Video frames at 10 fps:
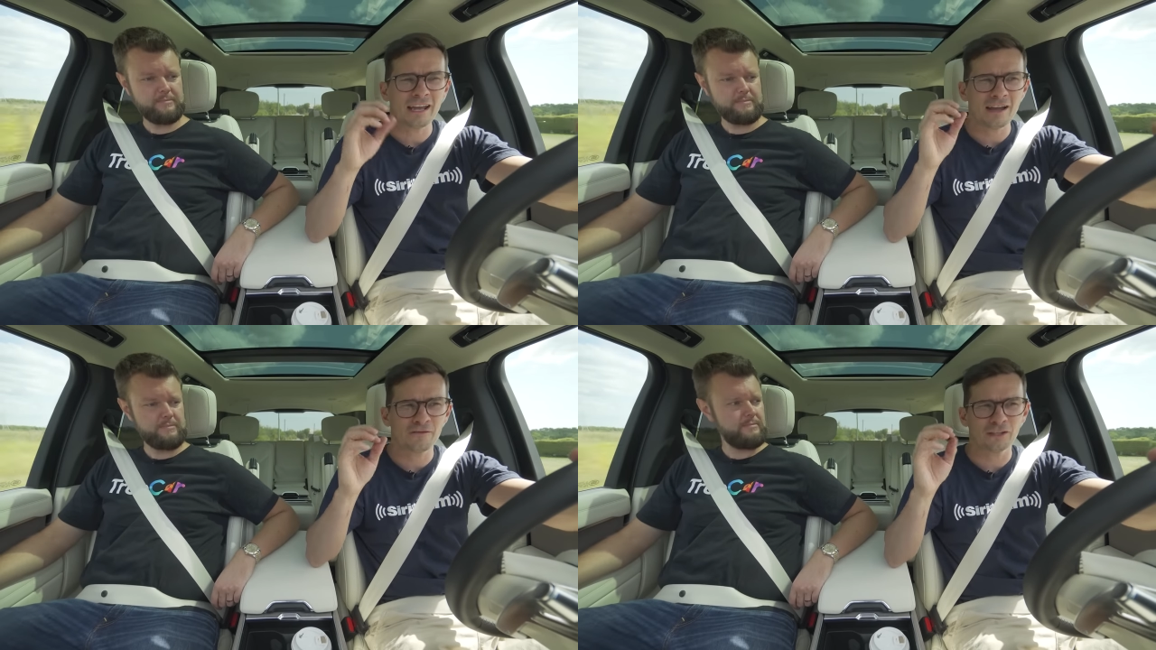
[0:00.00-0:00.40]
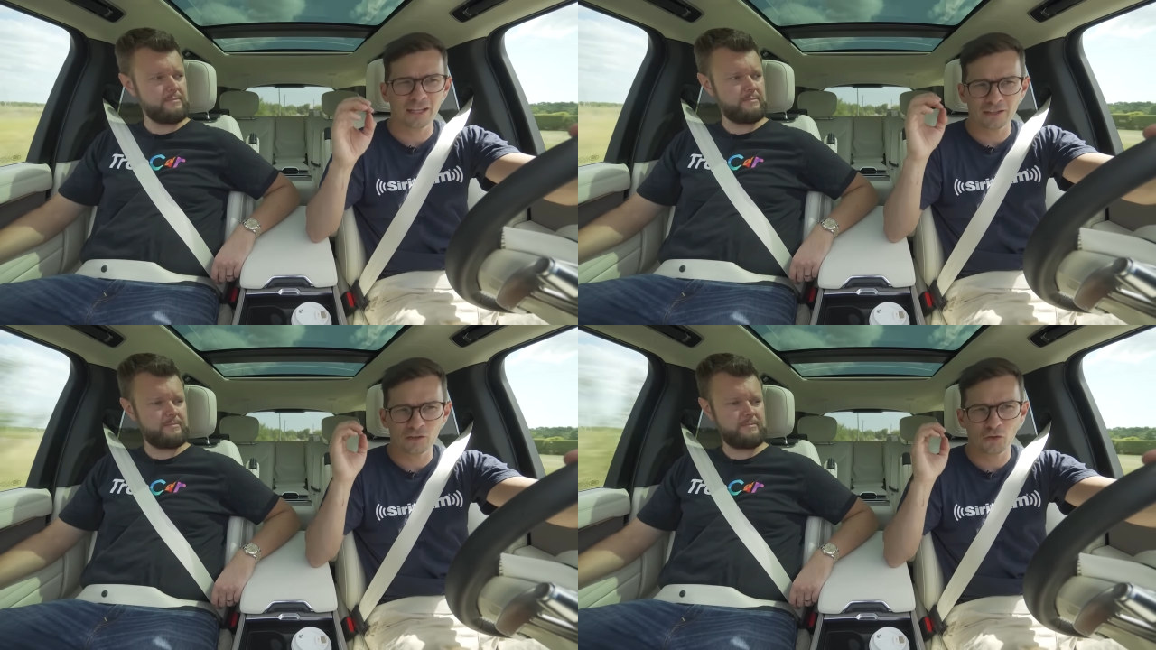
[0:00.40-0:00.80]
Speaker 1: every
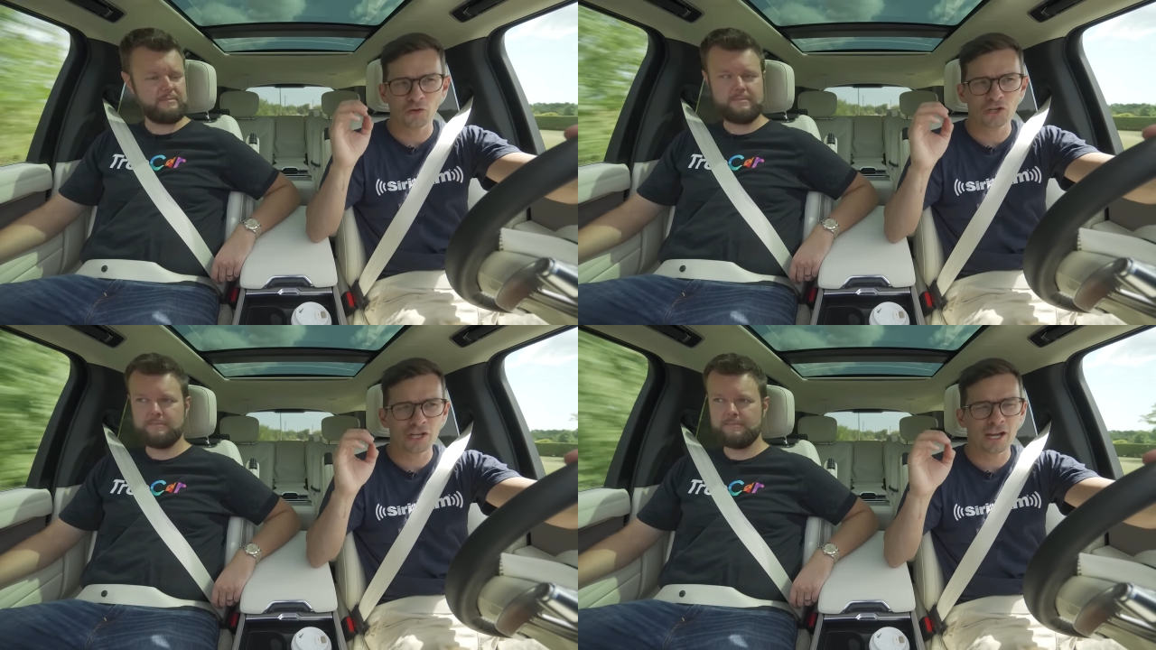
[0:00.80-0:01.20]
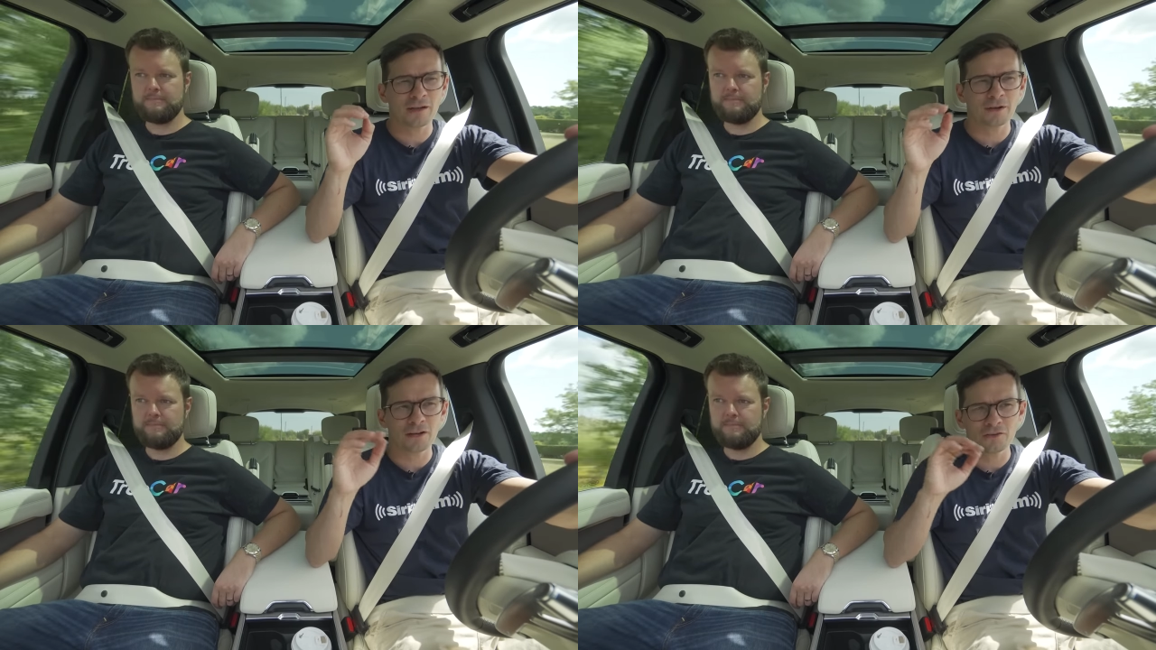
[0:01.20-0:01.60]
like door
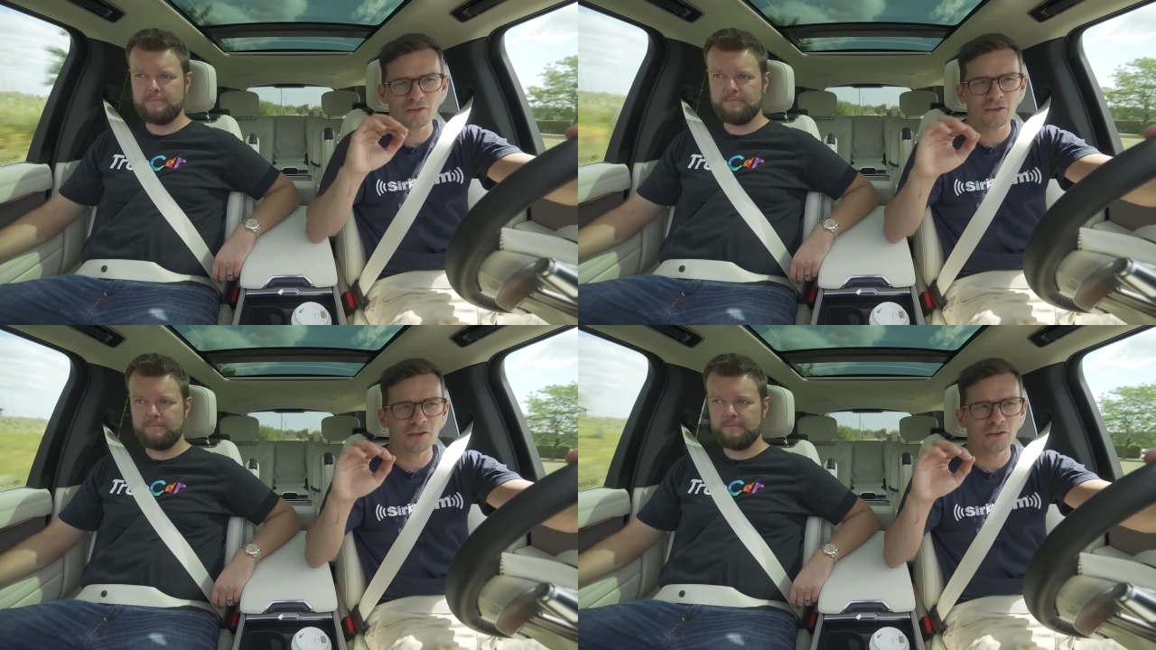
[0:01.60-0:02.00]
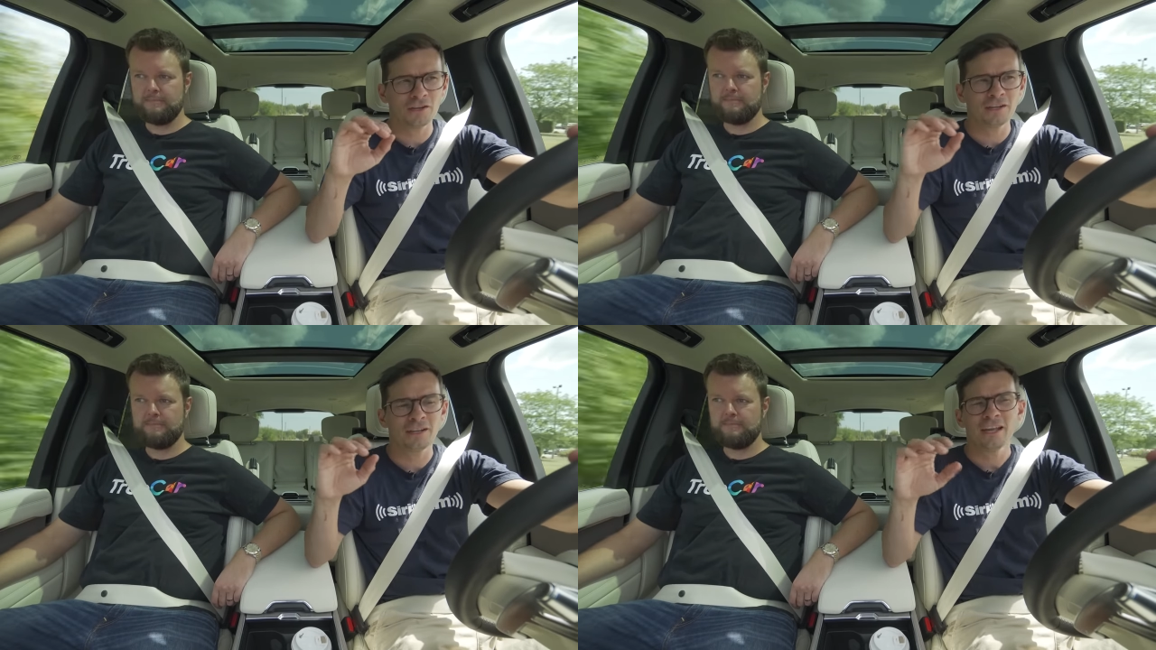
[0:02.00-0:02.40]
jamb, under the hood.